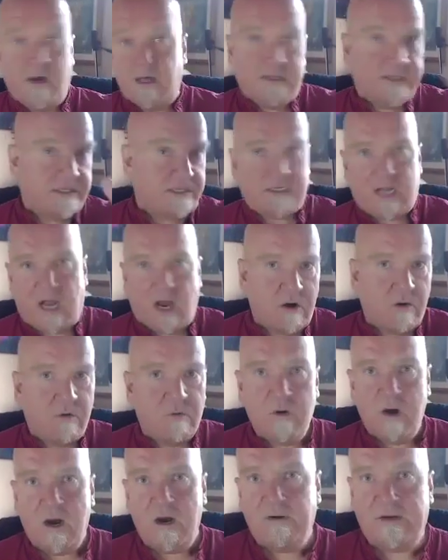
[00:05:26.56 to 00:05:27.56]
this whole
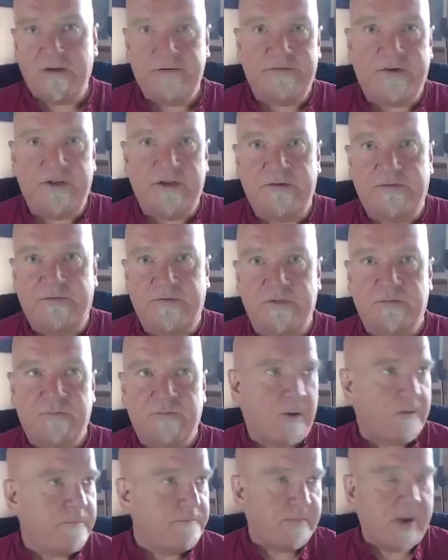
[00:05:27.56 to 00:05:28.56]
world in front of us,
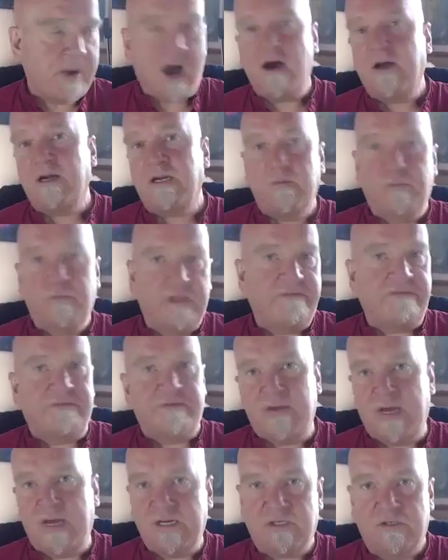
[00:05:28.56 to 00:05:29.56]
bombarded with
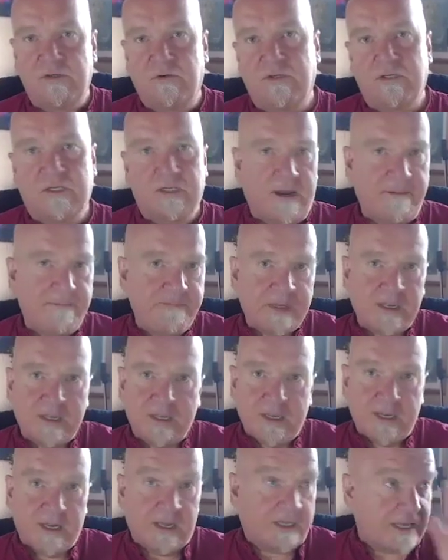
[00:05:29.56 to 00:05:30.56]
information all the time.
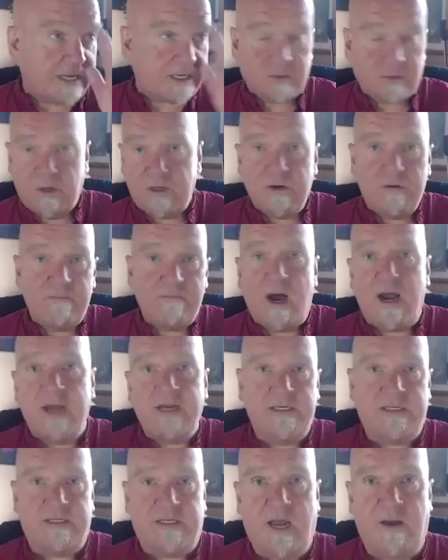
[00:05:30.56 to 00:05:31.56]
That's where your
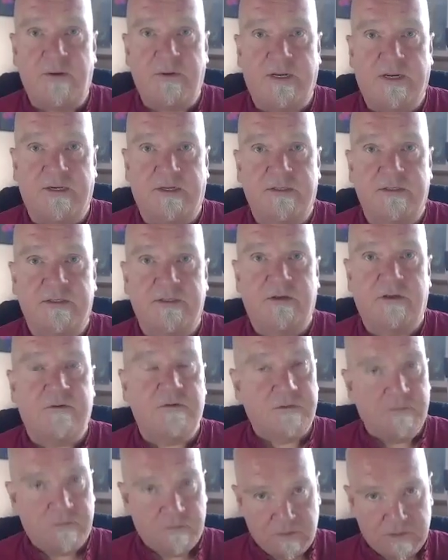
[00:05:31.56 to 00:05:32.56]
mind is going. So
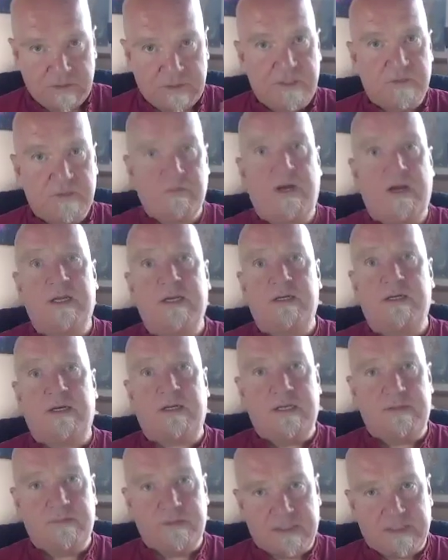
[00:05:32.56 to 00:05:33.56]
this is why I
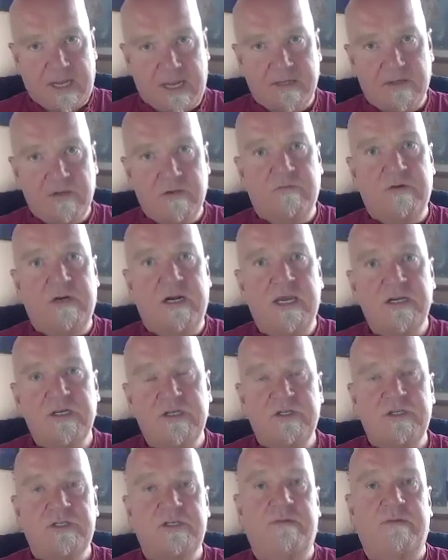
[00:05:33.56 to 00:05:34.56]
keep saying your
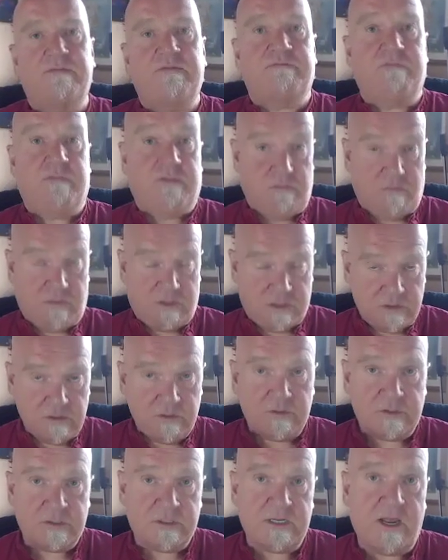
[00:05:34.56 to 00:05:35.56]
relationship to
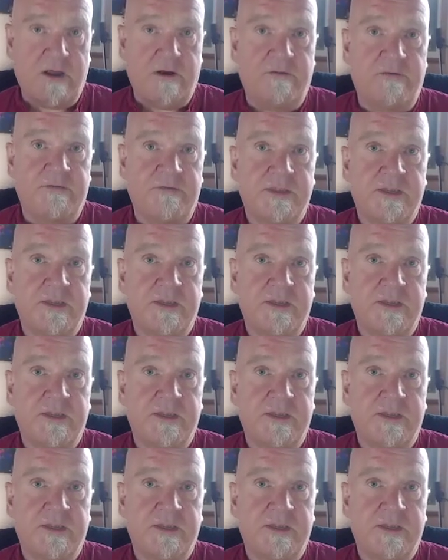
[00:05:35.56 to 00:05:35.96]
yourself